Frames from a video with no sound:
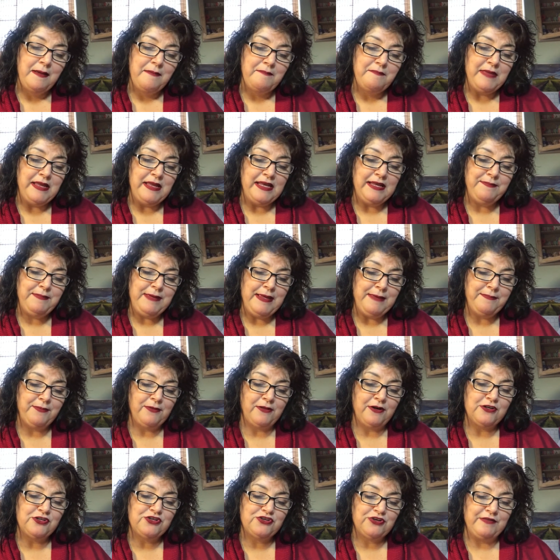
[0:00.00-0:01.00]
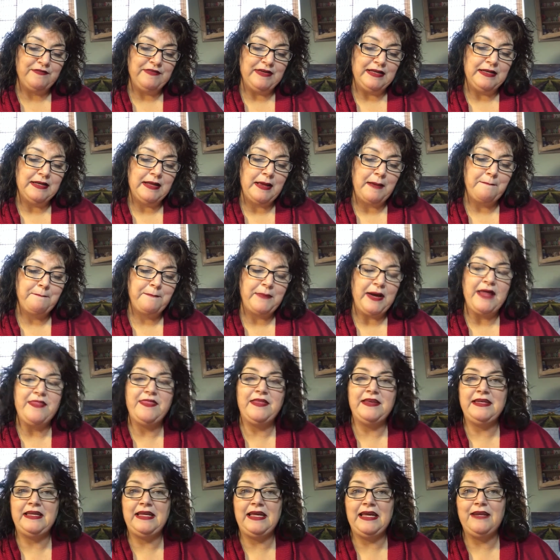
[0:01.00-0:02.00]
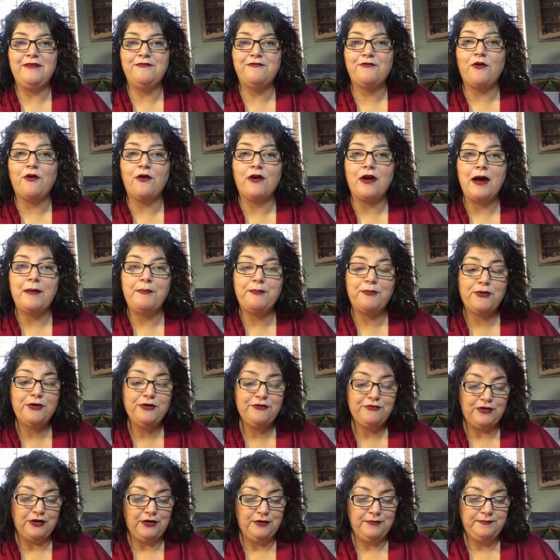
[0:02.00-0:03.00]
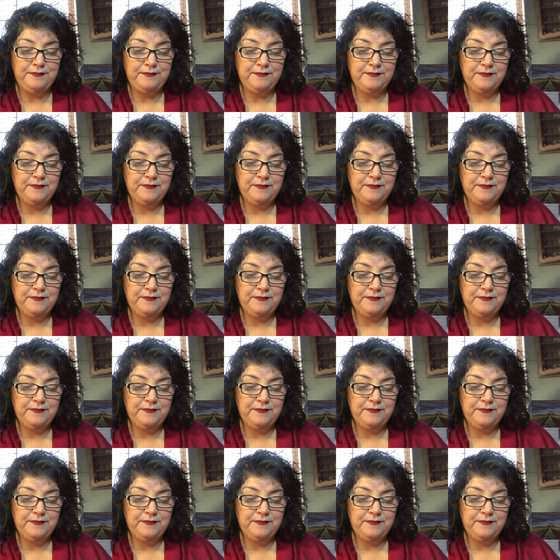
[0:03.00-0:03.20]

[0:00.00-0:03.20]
Many people are driven by the need for approval.